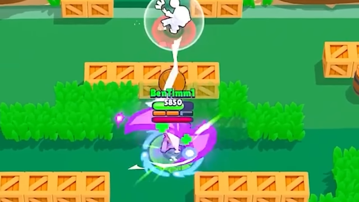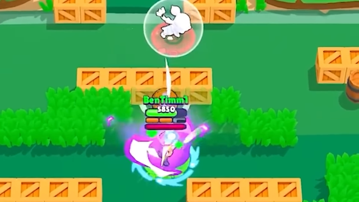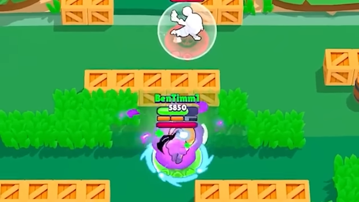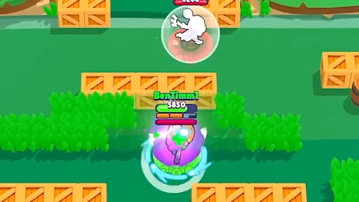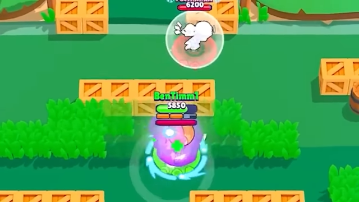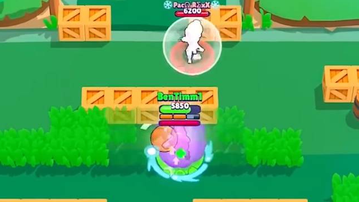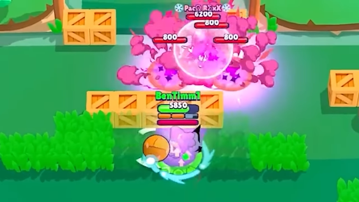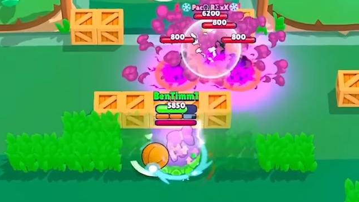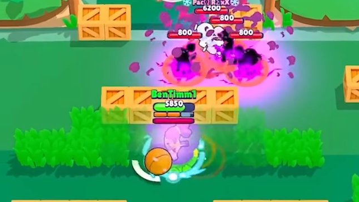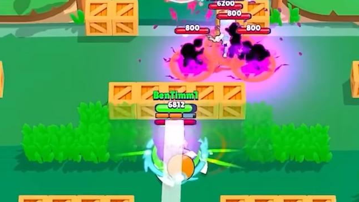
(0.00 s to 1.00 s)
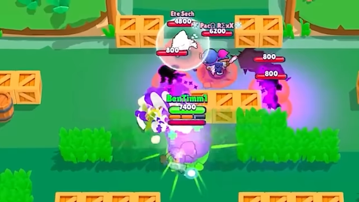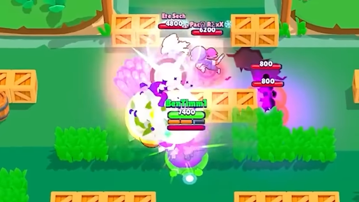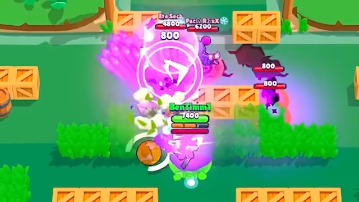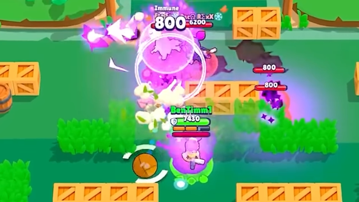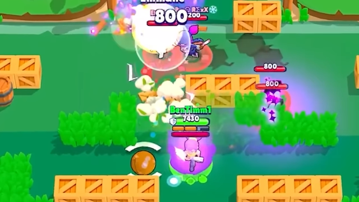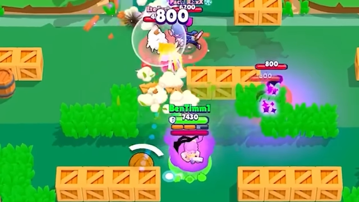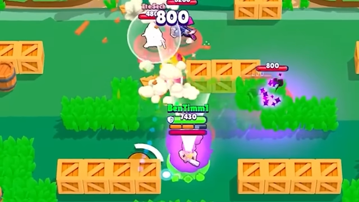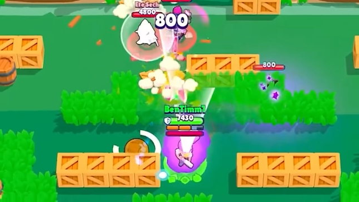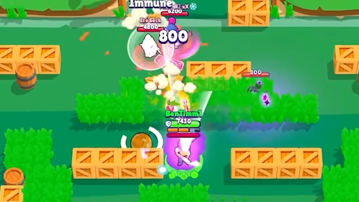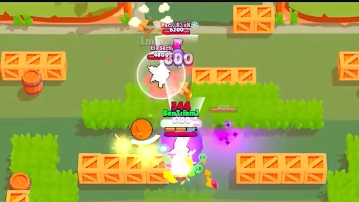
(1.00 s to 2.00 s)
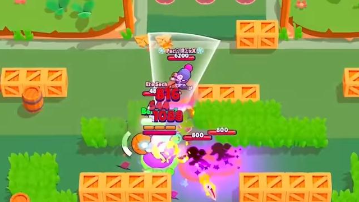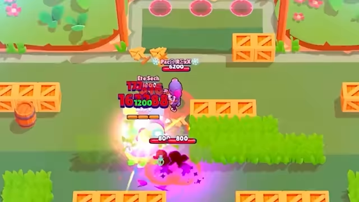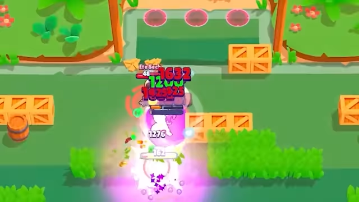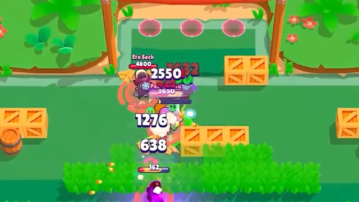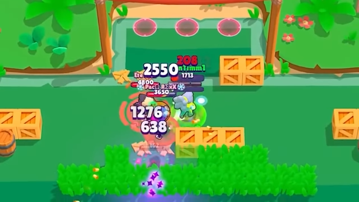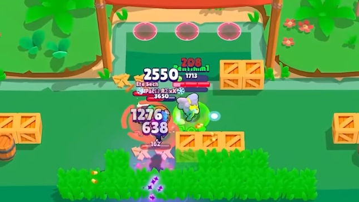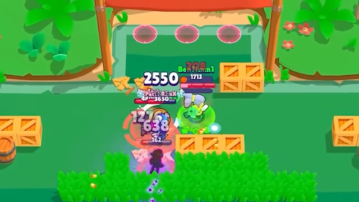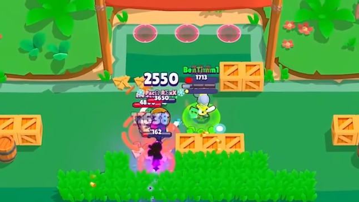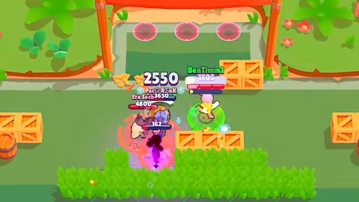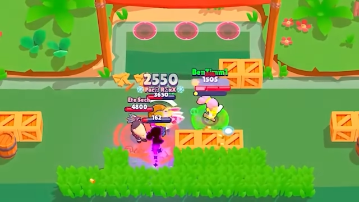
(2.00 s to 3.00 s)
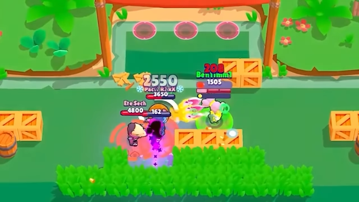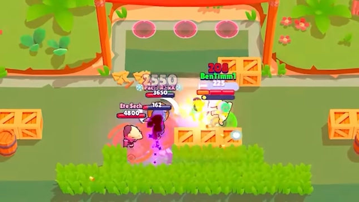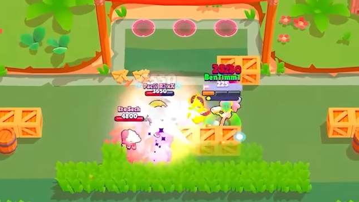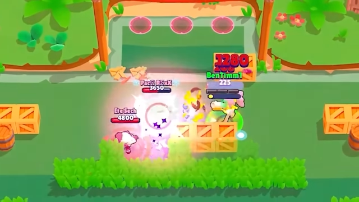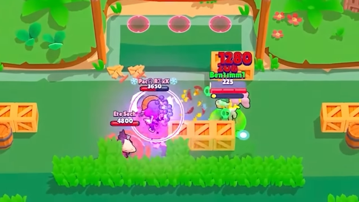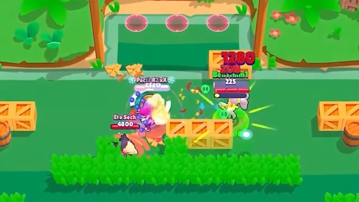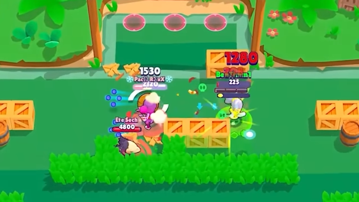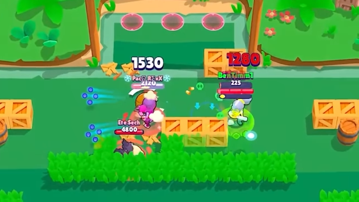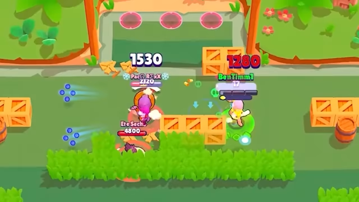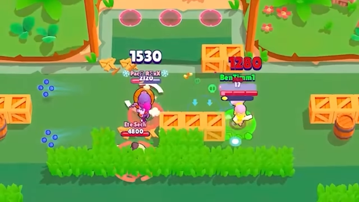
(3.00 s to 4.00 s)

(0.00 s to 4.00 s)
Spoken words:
(no speaker visible)